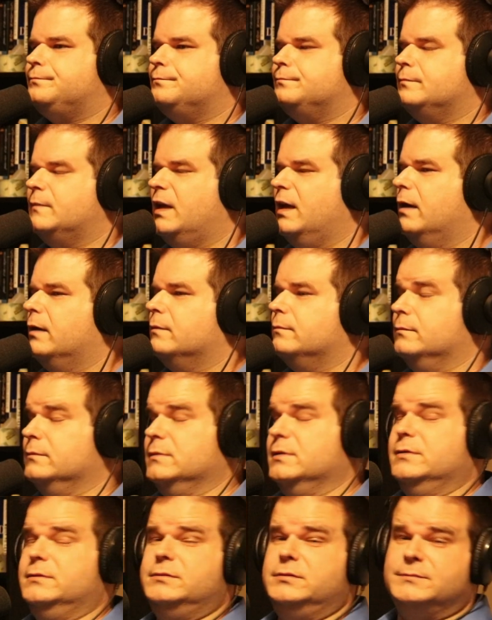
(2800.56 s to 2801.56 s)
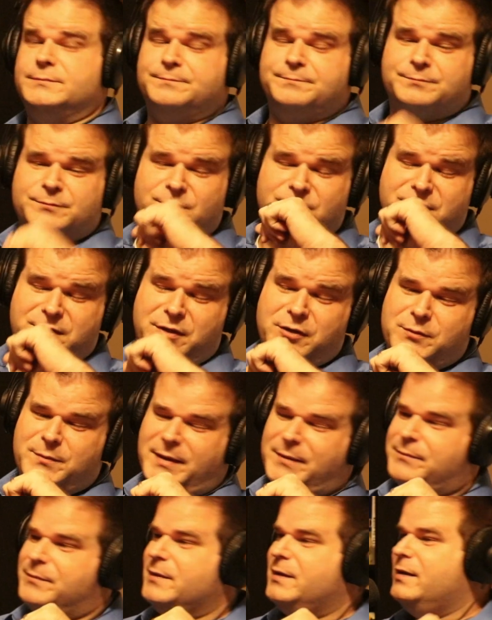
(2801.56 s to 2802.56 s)
Yeah. Excuse
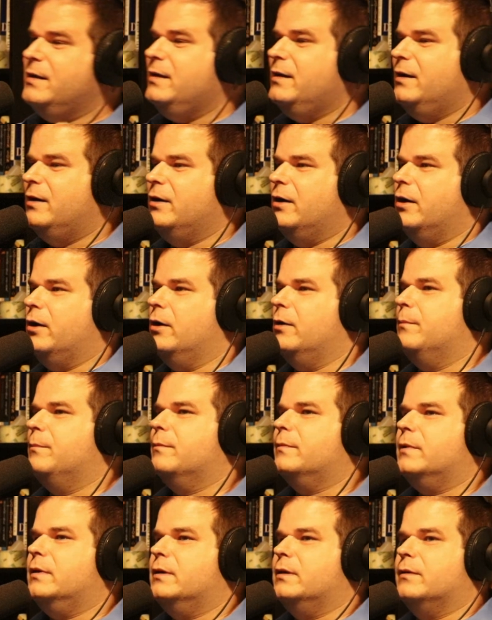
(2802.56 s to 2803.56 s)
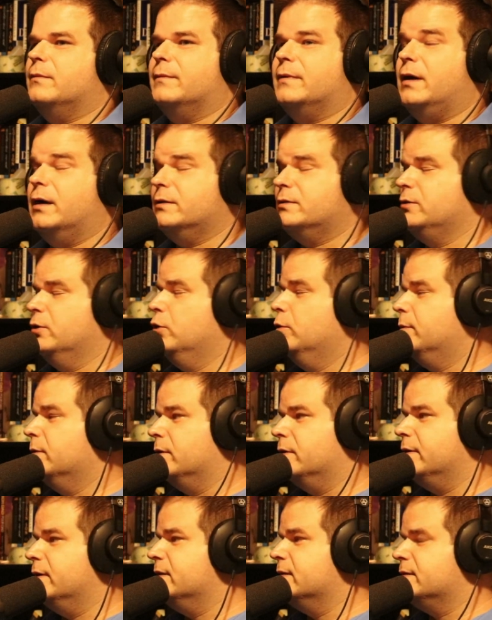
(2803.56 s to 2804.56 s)
me.
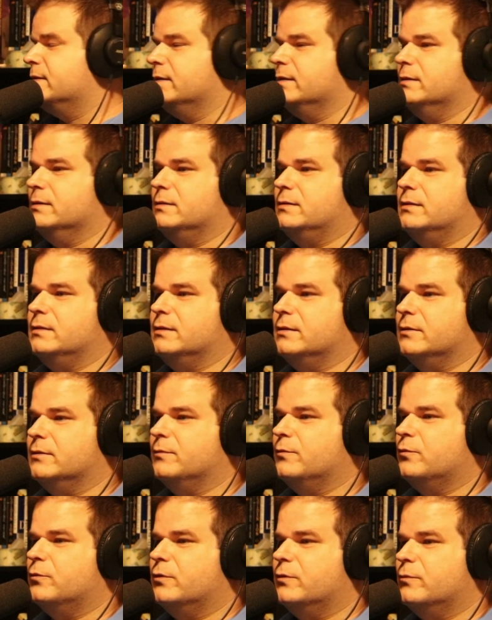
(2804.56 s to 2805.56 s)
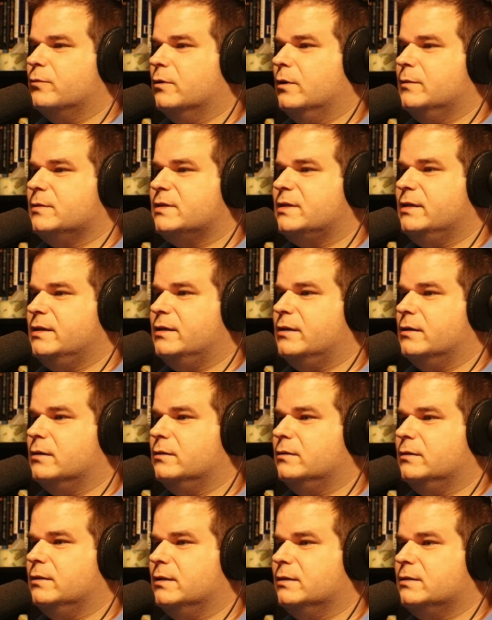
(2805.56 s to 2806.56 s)
October is we're almost there.
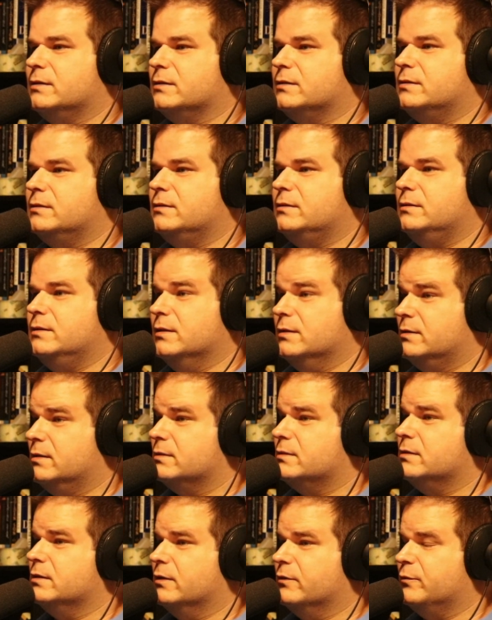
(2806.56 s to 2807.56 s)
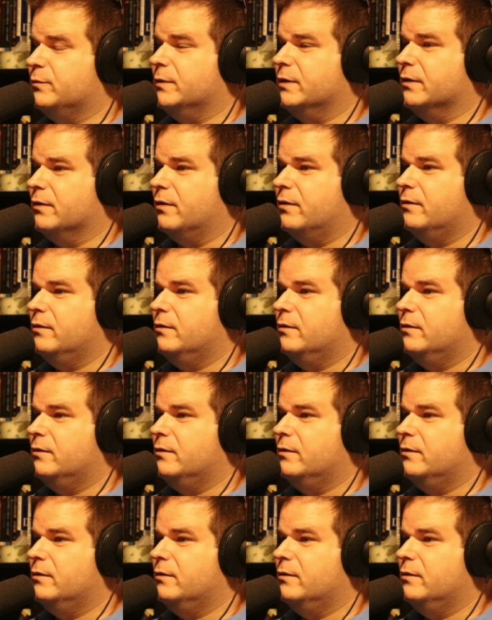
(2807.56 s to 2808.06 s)
That's a tough month.